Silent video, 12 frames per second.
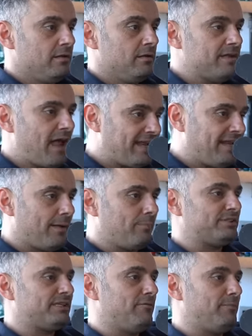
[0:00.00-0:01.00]

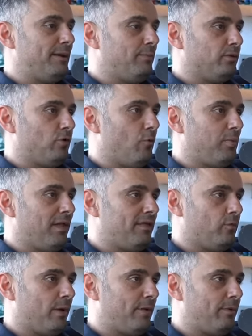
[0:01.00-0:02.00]
99% of people don't play the
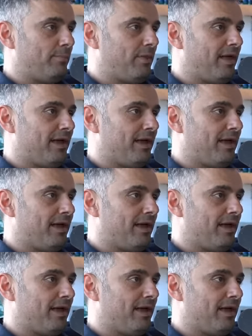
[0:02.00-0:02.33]
way we play